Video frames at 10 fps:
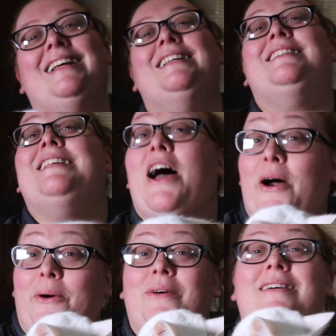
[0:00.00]

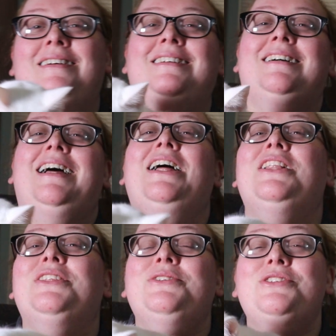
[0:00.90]
So,
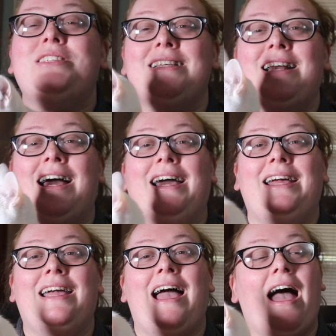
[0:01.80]
Lucius and
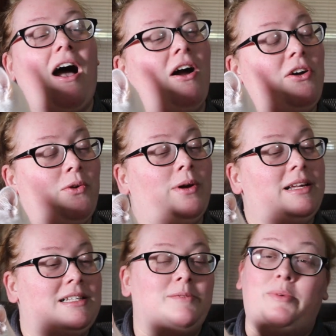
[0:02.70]
I are
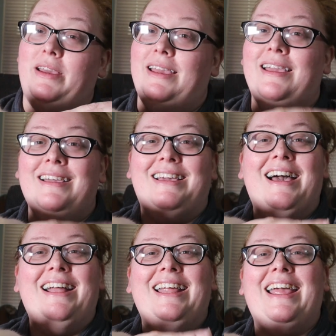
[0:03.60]
going to be
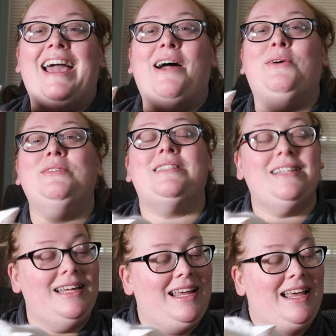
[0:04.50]
cutting out
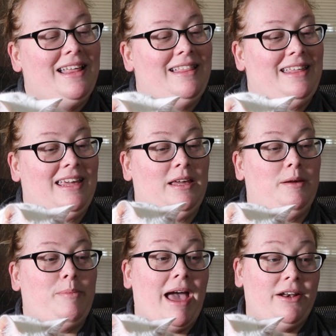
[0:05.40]

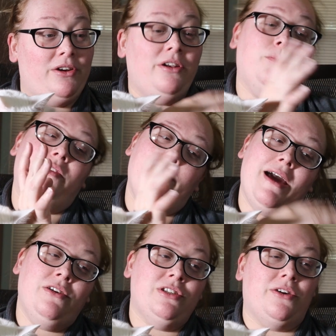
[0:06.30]
the pattern. Well, the
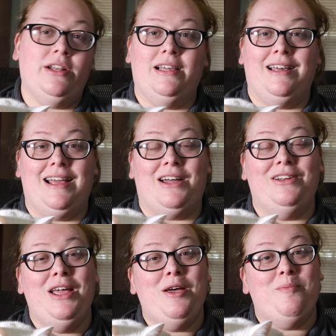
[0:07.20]
pattern's already cut
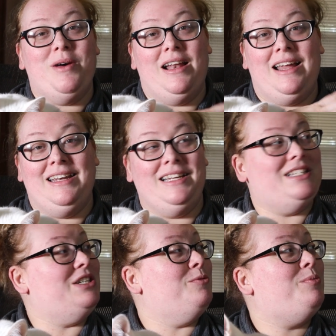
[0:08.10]
out, but I need
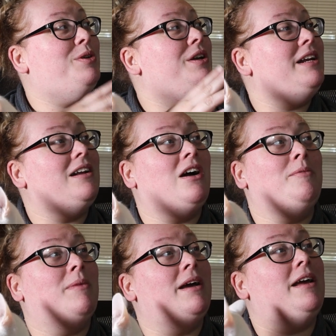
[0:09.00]
to put it
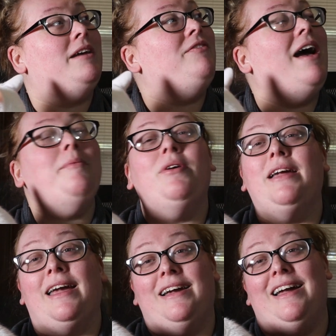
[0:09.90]
on my
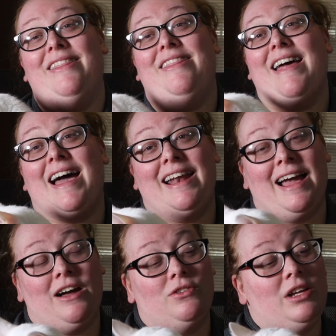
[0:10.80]
fabric and cut that
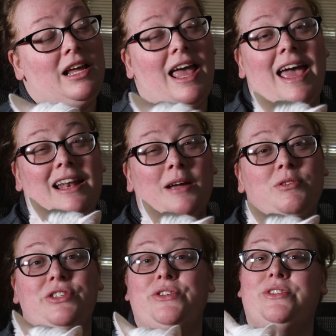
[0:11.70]
out. And I'm
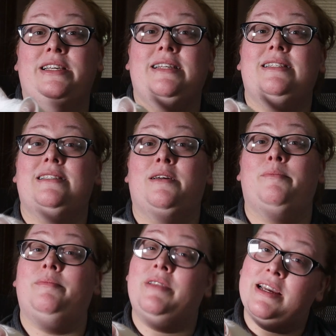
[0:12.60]
just using
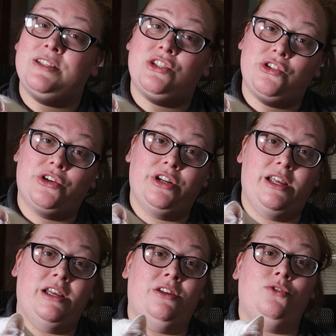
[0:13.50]
some nice
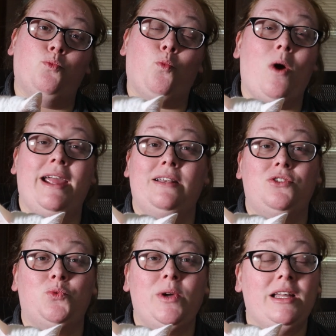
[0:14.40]
sturdy white
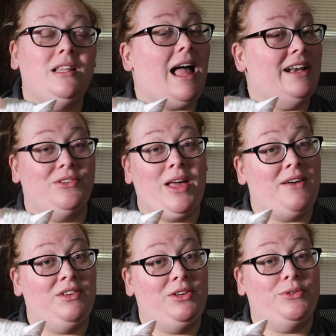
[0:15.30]
twill. I don't
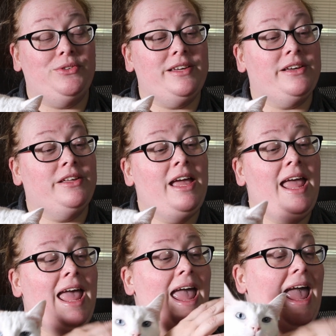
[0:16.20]
have any coutil,
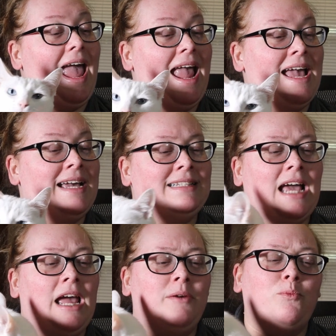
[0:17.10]
and
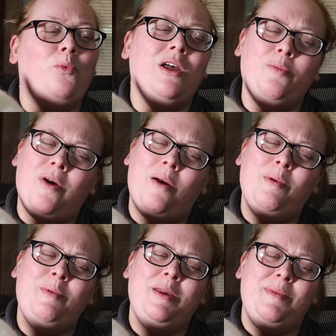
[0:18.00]
I will
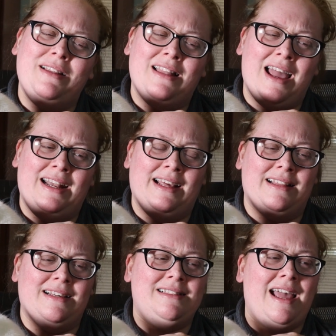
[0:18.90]
probably be lining
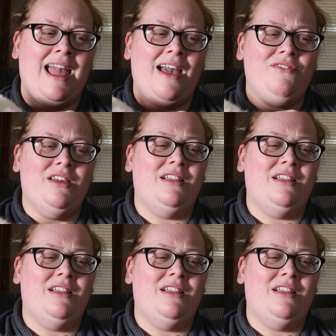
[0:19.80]
this. I have